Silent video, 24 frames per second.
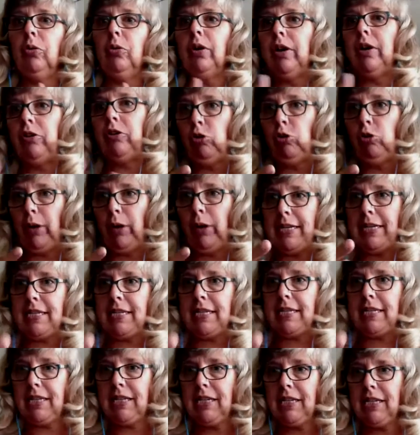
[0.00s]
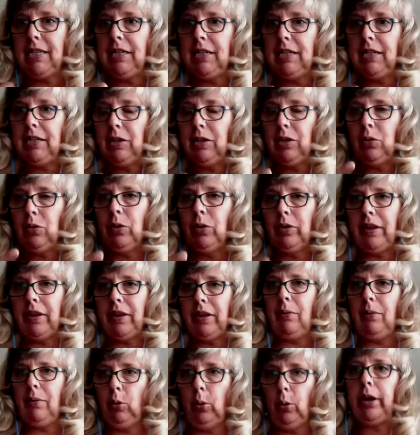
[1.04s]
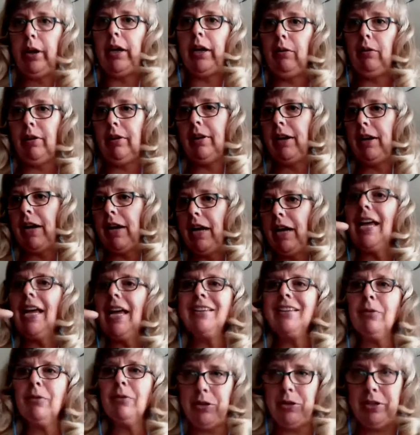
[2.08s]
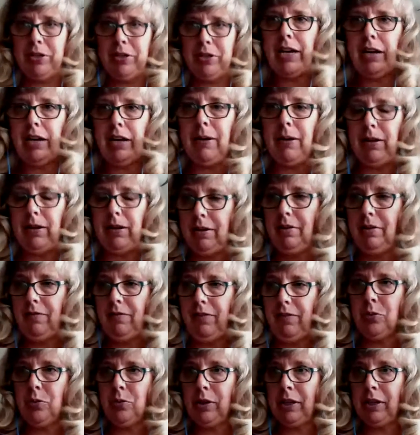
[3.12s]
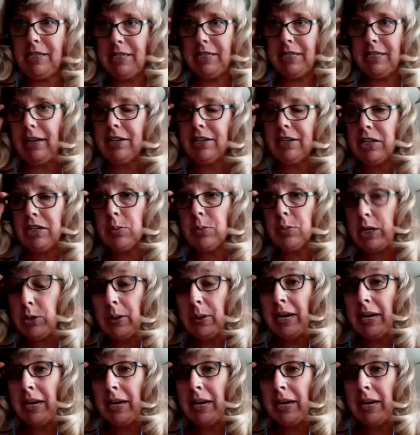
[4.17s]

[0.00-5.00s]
address what they were working with. And I like what you said about individualizing. I just wish we